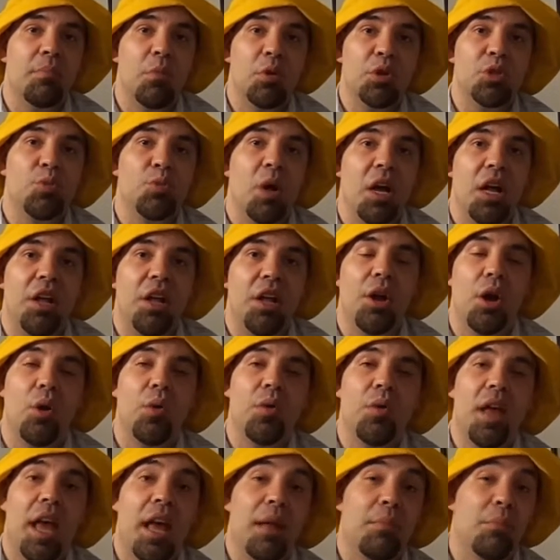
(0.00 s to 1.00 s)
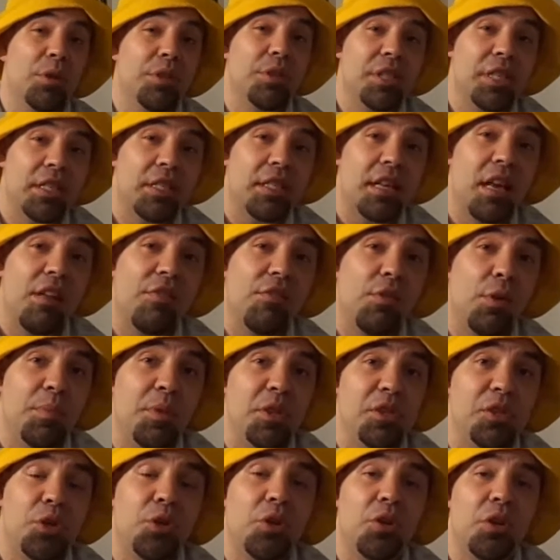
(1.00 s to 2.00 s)
most well-known and most successful
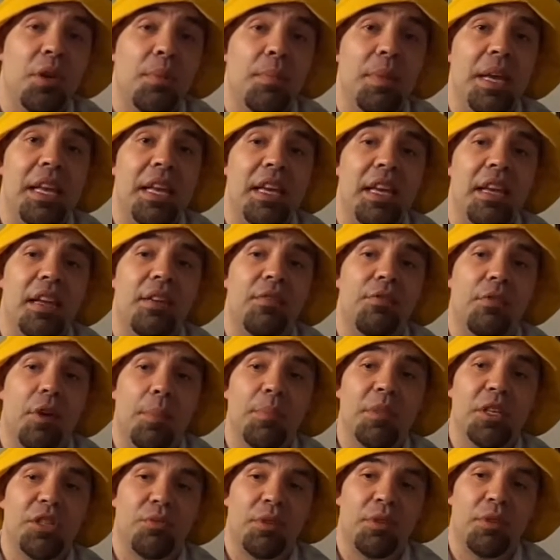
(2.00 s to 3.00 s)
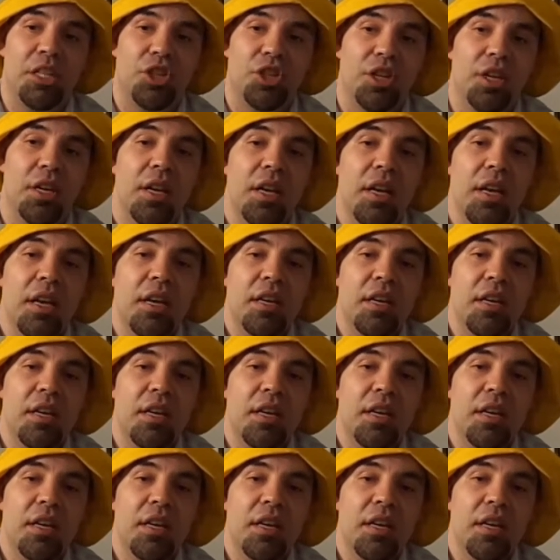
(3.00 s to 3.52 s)
musical comedian from this region.